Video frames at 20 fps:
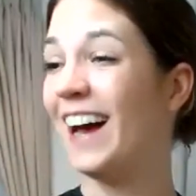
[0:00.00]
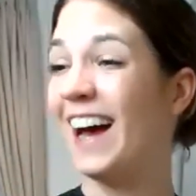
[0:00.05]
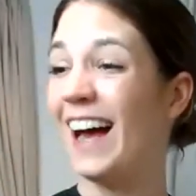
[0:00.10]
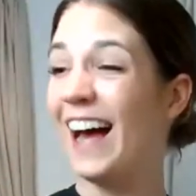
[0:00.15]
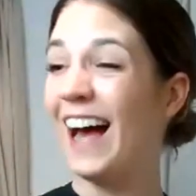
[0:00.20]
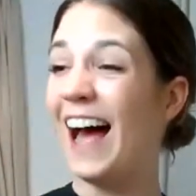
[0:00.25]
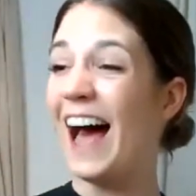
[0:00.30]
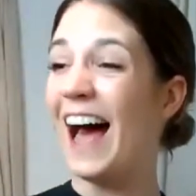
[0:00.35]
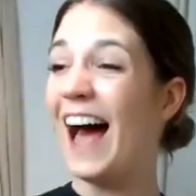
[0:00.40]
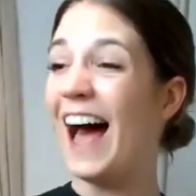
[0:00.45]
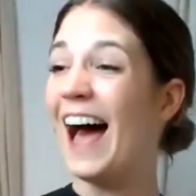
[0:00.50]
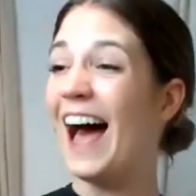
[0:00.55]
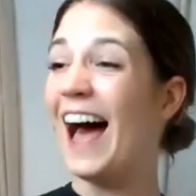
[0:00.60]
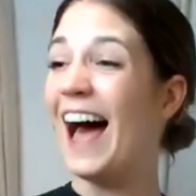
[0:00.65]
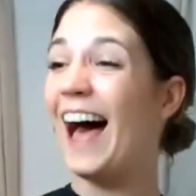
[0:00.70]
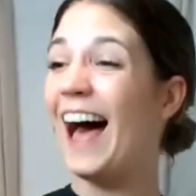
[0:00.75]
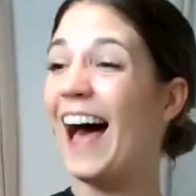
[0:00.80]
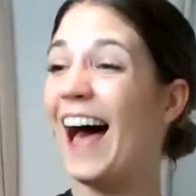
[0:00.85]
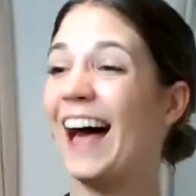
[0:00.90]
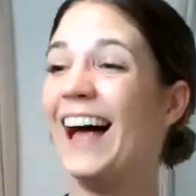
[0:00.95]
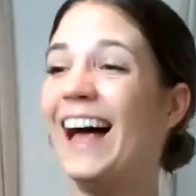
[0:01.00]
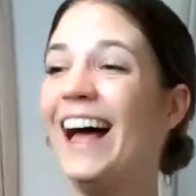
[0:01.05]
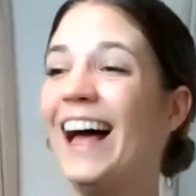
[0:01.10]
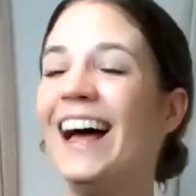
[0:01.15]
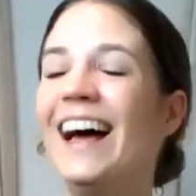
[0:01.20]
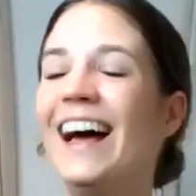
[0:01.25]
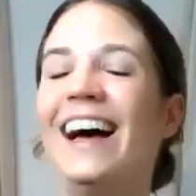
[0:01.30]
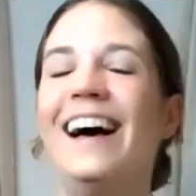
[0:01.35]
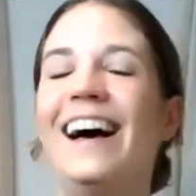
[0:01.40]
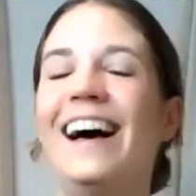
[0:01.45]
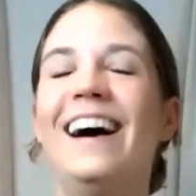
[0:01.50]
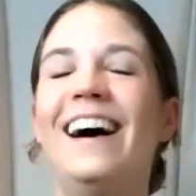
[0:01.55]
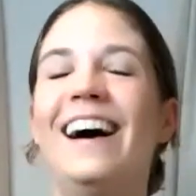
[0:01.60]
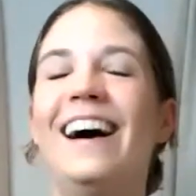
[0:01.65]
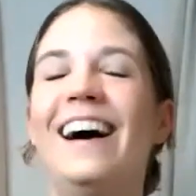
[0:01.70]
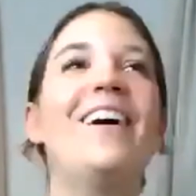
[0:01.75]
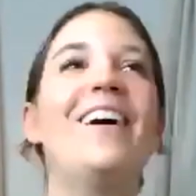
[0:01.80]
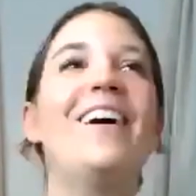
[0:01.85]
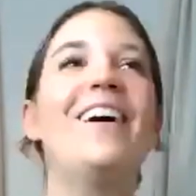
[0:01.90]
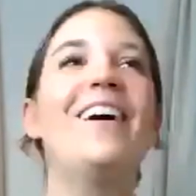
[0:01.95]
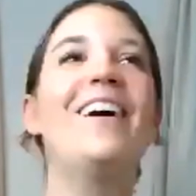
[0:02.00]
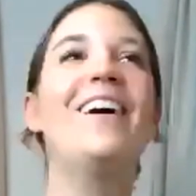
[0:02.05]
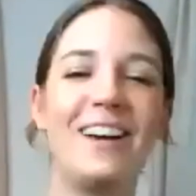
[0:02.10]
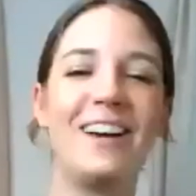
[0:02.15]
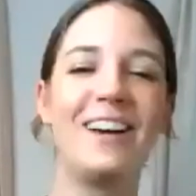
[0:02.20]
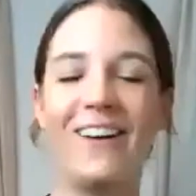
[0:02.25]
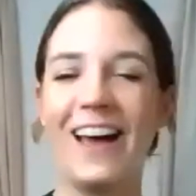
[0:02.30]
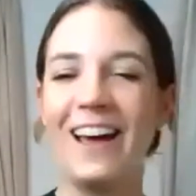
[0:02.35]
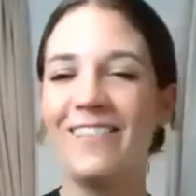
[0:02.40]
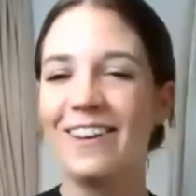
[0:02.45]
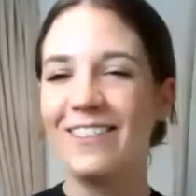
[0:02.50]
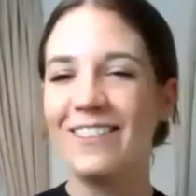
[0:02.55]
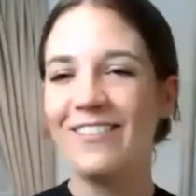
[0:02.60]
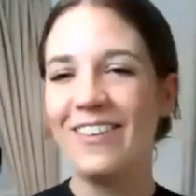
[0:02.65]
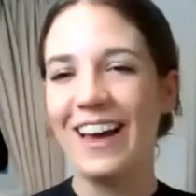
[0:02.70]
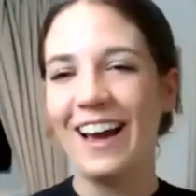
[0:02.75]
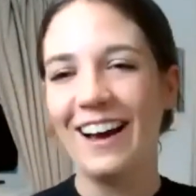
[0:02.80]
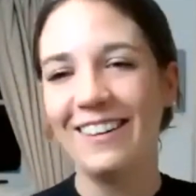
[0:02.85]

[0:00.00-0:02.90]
My week's running away with me.